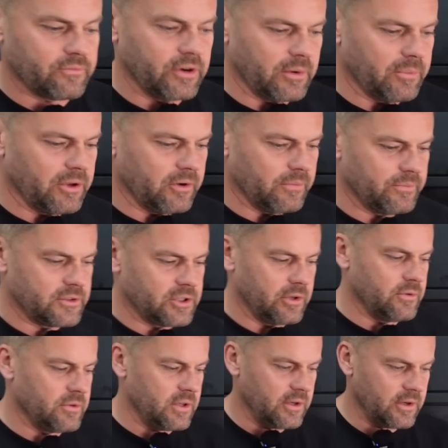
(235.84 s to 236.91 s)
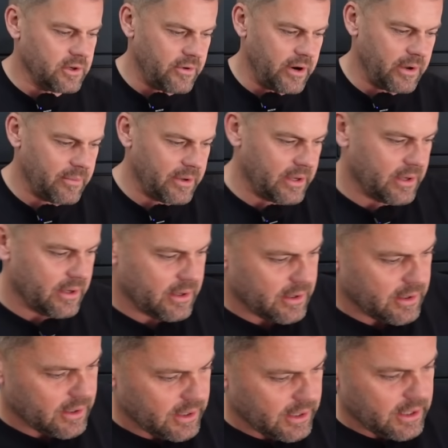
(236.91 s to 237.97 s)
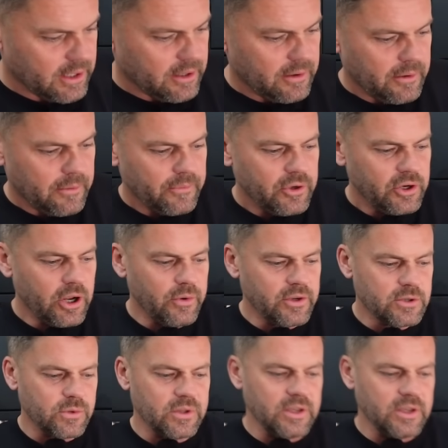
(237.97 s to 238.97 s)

bring me up Tuesday and correct me. You notice with